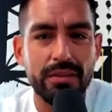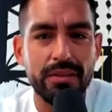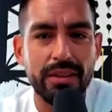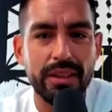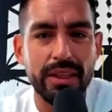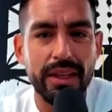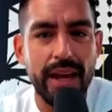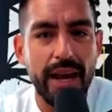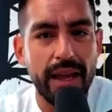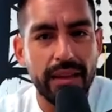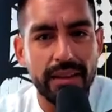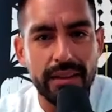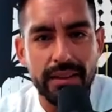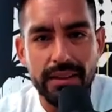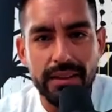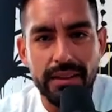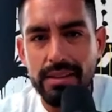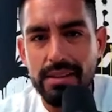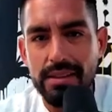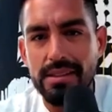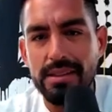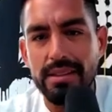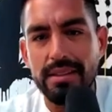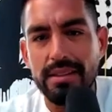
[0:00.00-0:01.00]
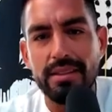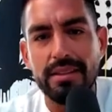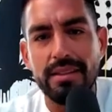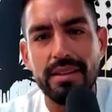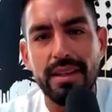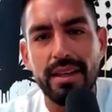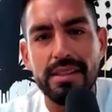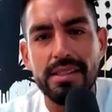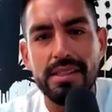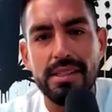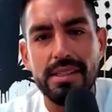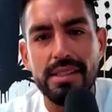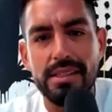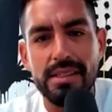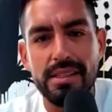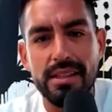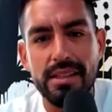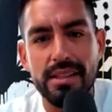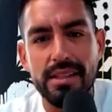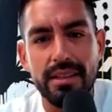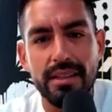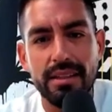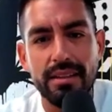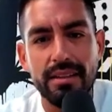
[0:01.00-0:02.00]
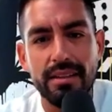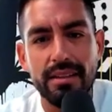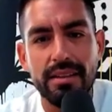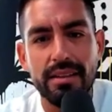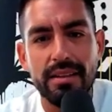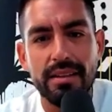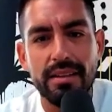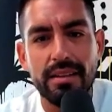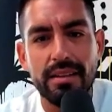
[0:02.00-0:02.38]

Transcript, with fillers: legalities and the SEC. Listen,